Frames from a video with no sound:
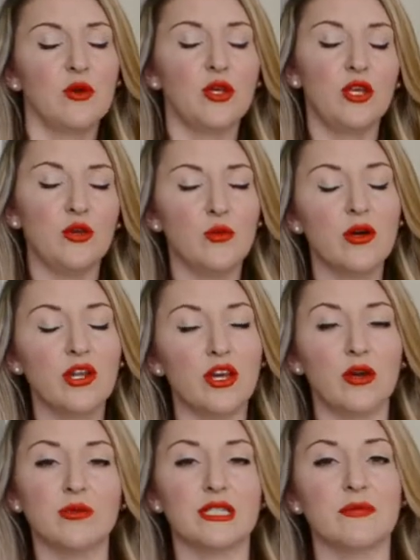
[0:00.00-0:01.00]
you want to
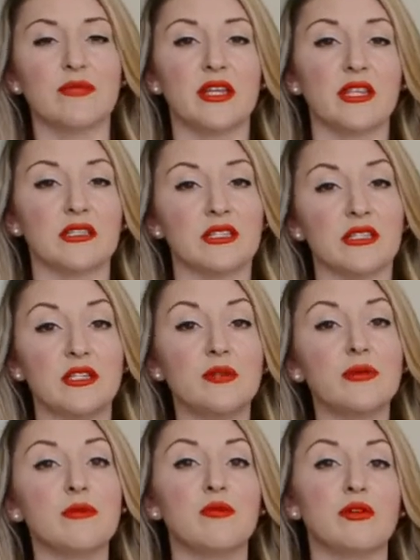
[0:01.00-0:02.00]
go with something that's a little
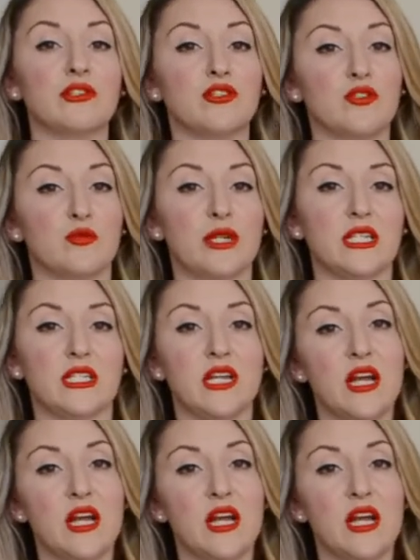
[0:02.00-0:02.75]
bit more sweet.